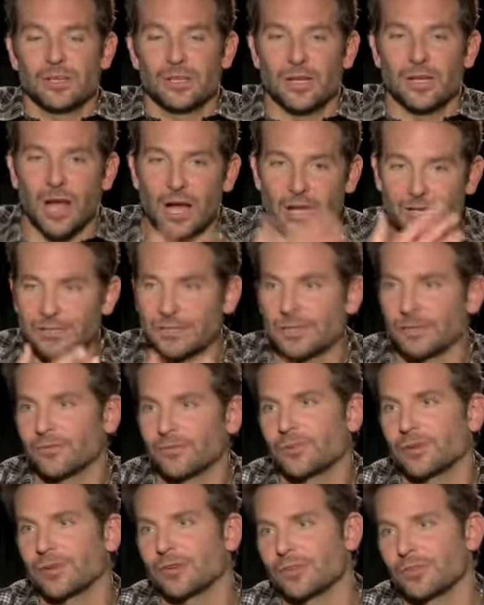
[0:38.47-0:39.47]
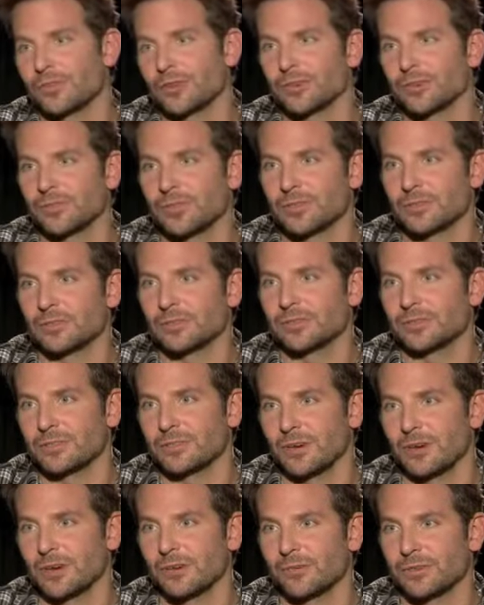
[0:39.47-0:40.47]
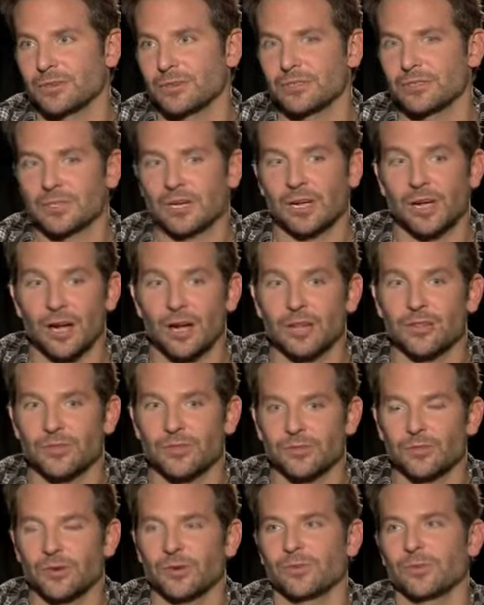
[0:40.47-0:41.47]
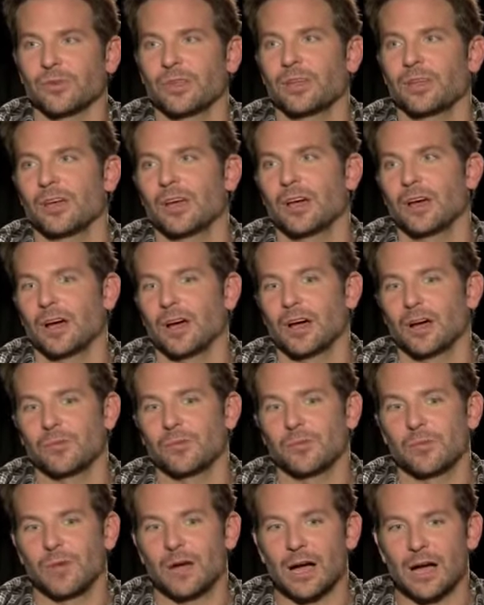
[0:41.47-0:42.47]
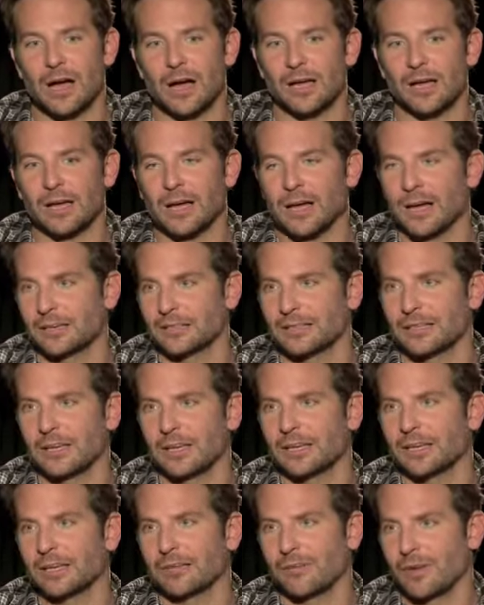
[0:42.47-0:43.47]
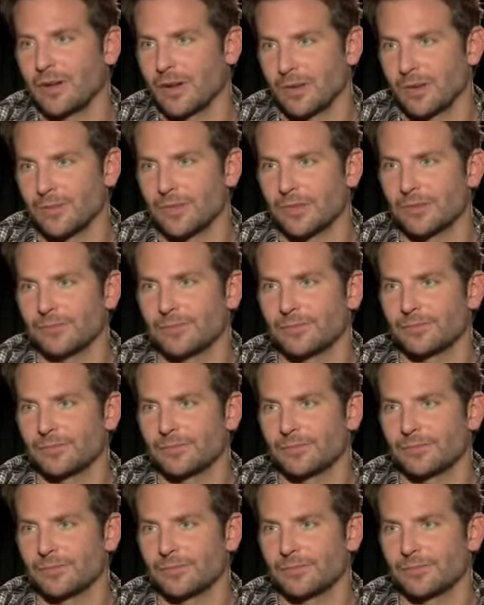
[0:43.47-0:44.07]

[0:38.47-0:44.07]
hunting for your third Michelin star, which is a cutthroat, um, high octane environment.